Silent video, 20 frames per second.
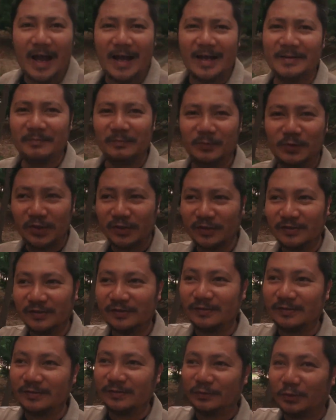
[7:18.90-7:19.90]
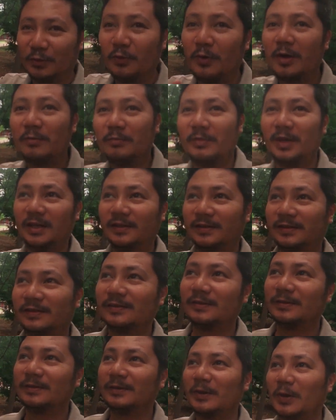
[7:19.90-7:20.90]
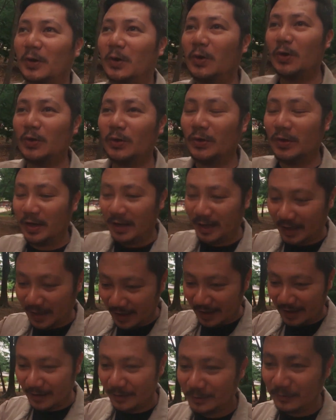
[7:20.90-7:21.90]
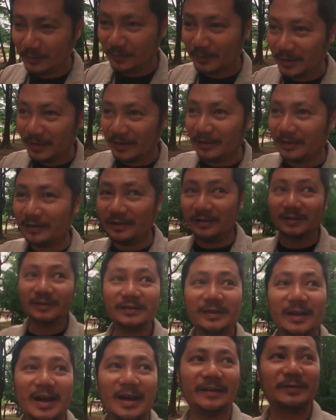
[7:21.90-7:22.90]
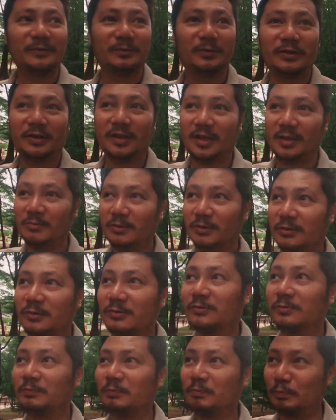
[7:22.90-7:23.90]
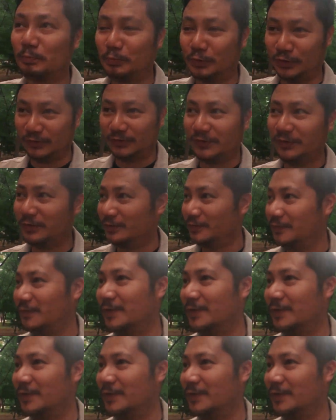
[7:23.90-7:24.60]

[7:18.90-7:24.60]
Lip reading: am just so amazed on how these guys were able to preserve